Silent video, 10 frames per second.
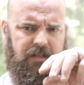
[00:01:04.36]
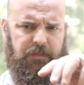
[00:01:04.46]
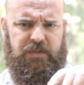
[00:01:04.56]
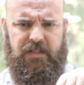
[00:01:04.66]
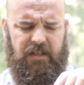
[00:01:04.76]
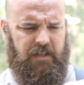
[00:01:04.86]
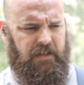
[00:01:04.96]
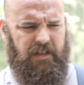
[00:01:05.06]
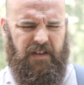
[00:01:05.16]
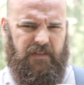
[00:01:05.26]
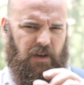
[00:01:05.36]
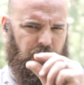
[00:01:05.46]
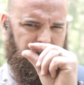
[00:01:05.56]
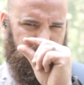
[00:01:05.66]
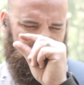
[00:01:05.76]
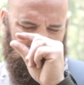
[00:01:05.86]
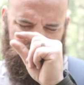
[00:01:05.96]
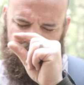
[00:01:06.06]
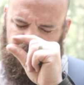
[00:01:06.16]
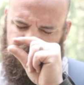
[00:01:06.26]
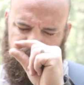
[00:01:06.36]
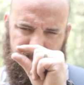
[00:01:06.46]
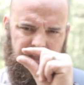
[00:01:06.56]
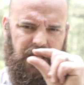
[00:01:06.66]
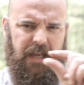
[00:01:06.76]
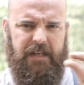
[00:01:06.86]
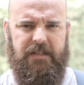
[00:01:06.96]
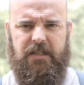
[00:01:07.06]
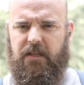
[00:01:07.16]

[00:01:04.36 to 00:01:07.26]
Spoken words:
dipstick, there was just the slightest